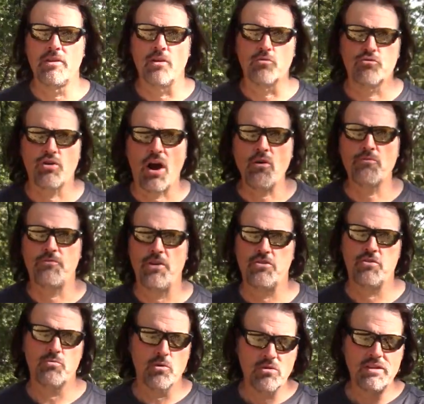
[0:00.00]
you know, trout
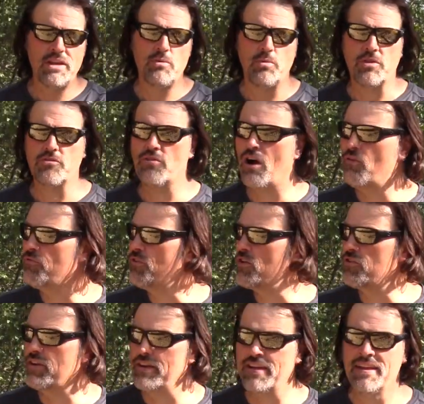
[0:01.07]
fishing, we'll lead with trout
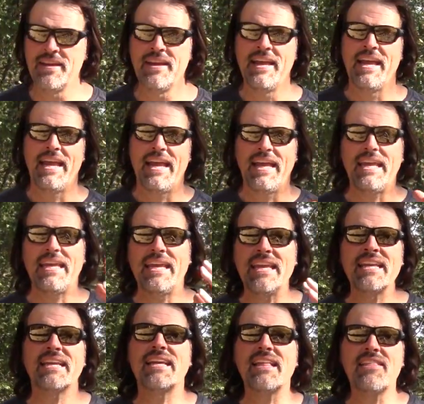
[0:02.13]
fishing.
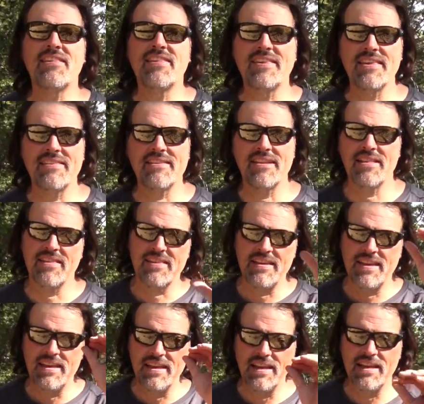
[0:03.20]

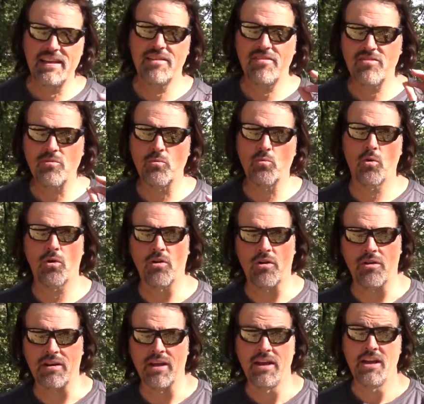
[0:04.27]
Inconsistency is the
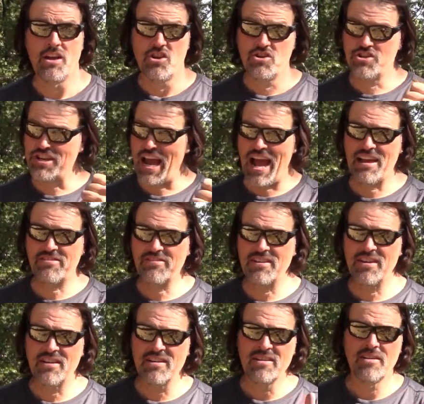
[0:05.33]
word.
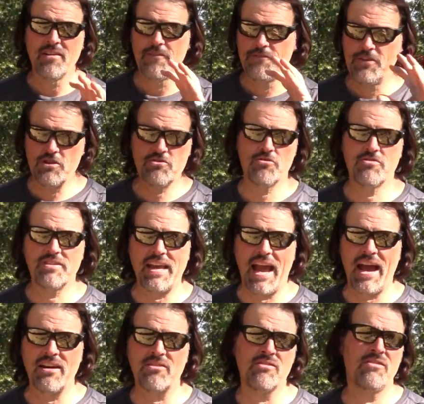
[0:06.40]
Shasta, fish are
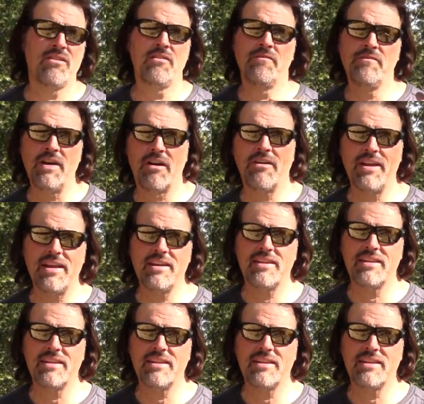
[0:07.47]
scattered, very